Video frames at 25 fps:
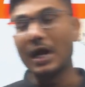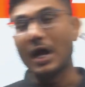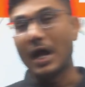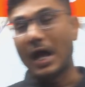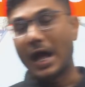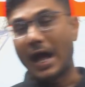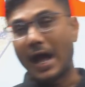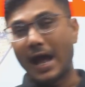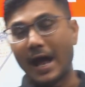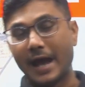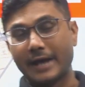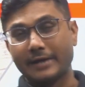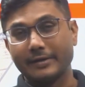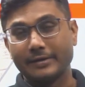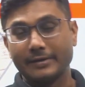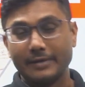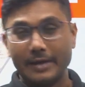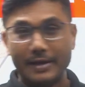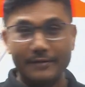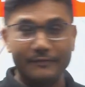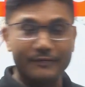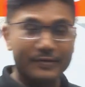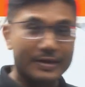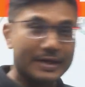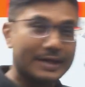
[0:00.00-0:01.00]
and
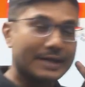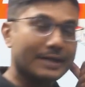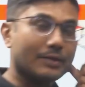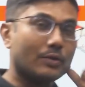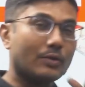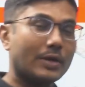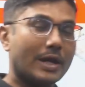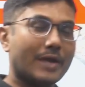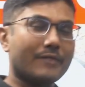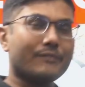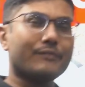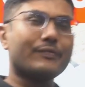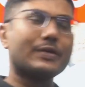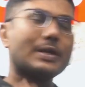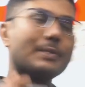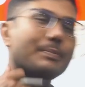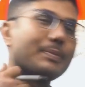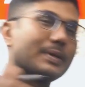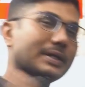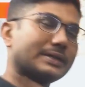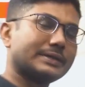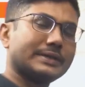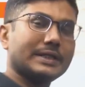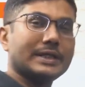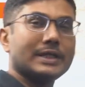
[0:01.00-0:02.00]
every
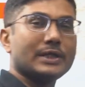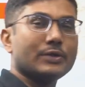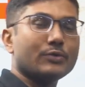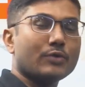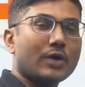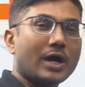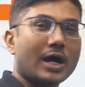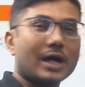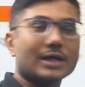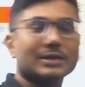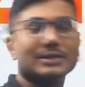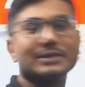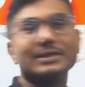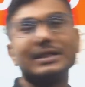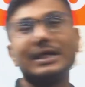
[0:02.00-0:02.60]
person you ask,